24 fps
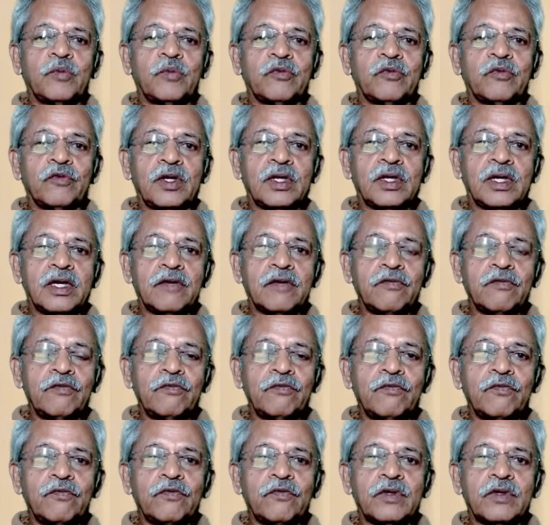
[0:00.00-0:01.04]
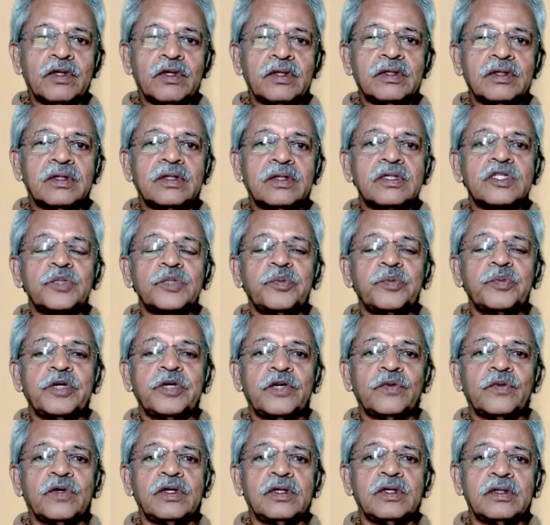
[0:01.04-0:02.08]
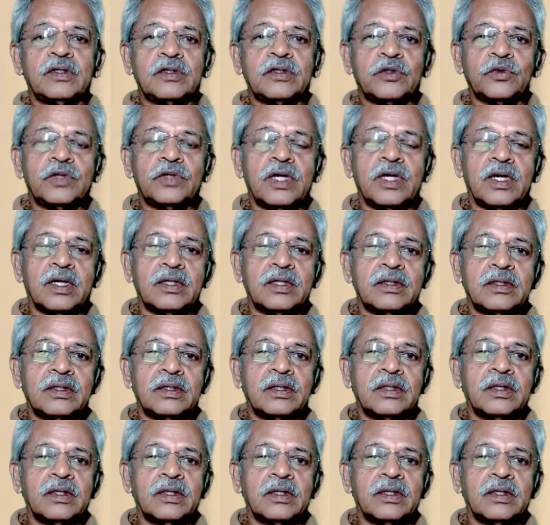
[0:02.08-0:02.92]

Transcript: will give this B12 to the other